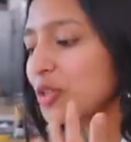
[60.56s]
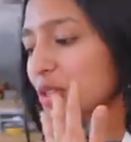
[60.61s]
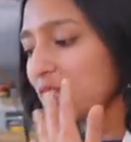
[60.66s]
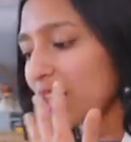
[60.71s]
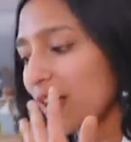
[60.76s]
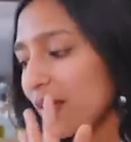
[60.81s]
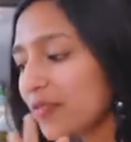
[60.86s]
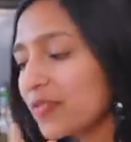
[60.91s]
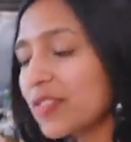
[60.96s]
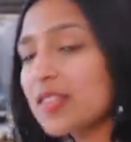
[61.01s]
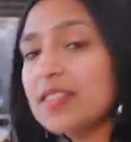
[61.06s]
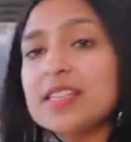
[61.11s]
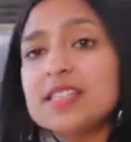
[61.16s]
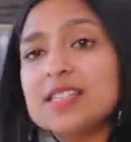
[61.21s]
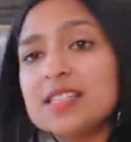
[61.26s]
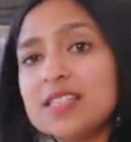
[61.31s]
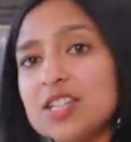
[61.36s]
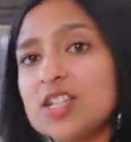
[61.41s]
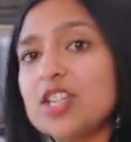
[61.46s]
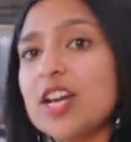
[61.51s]
I also love that
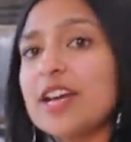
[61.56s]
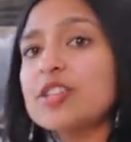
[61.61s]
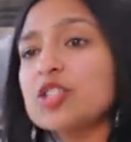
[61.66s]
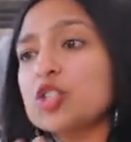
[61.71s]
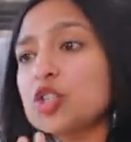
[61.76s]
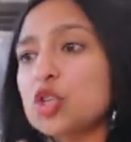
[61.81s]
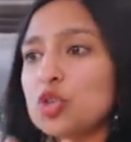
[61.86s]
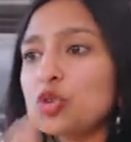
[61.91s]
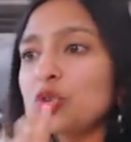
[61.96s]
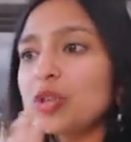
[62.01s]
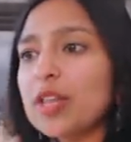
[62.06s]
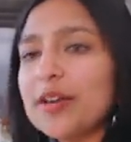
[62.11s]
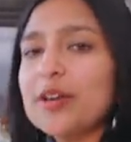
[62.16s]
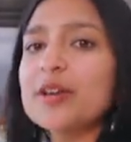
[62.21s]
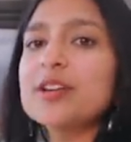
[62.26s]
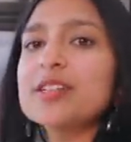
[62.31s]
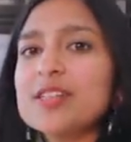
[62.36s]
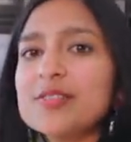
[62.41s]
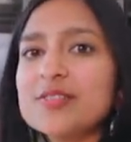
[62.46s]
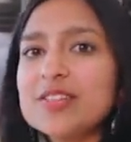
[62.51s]
this dish has two
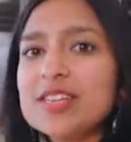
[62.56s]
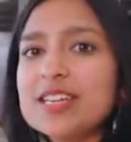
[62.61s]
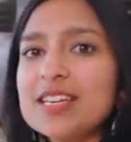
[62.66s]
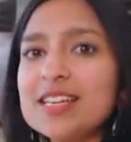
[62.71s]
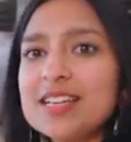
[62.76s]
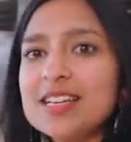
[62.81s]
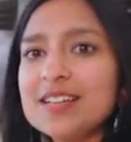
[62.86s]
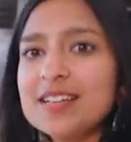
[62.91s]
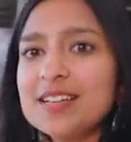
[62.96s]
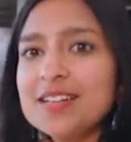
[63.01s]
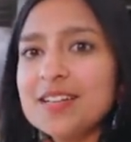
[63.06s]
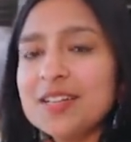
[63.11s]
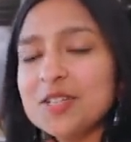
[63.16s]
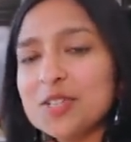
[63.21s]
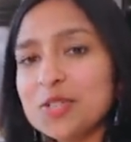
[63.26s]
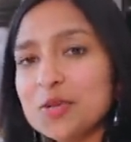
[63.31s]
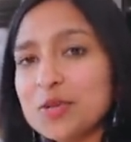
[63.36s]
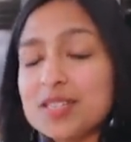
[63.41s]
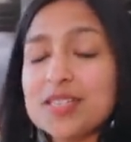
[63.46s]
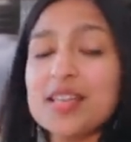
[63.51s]
layers of ghee.
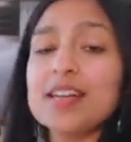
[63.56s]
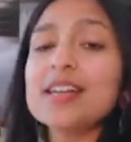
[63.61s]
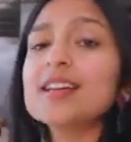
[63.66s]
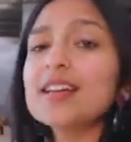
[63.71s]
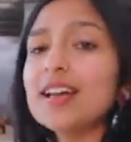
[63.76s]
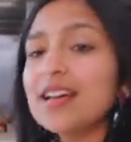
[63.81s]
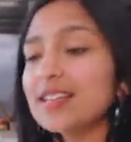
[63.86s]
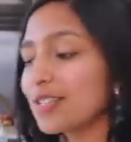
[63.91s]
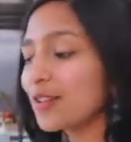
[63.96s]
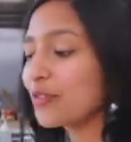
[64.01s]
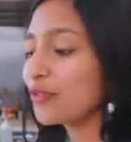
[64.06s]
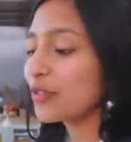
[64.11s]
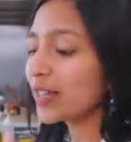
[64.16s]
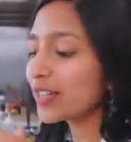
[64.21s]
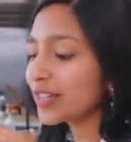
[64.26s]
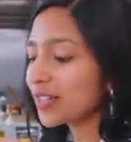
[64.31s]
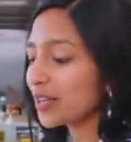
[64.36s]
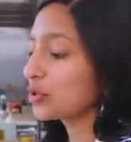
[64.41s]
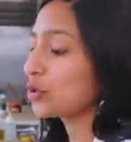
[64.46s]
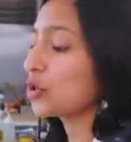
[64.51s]
So it's like as if
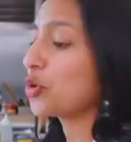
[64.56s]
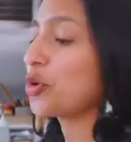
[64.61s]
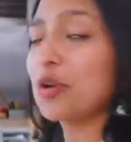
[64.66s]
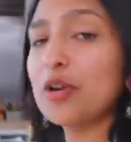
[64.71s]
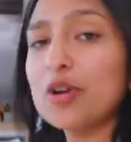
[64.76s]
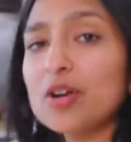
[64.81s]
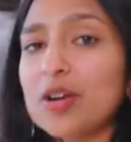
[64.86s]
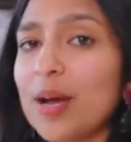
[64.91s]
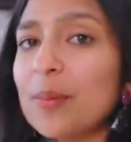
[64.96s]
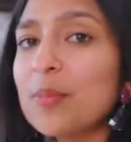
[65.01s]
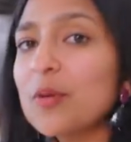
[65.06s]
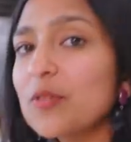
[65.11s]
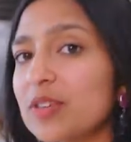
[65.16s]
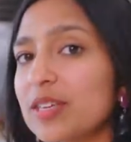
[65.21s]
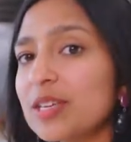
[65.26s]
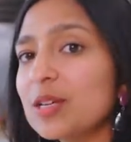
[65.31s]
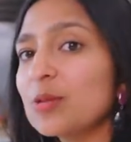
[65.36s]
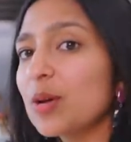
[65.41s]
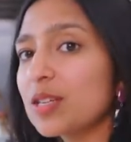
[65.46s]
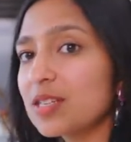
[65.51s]
like a quarter cup
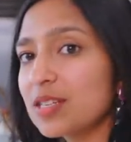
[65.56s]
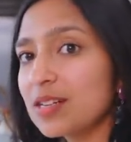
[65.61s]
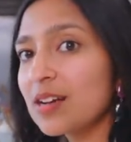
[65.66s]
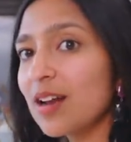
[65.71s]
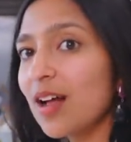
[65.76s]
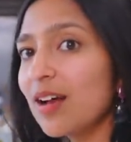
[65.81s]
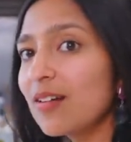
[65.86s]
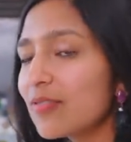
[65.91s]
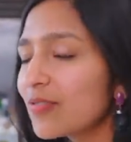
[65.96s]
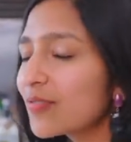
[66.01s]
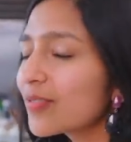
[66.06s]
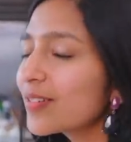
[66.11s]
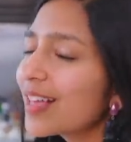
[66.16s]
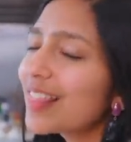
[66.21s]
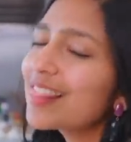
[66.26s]
of ghee wasn't enough.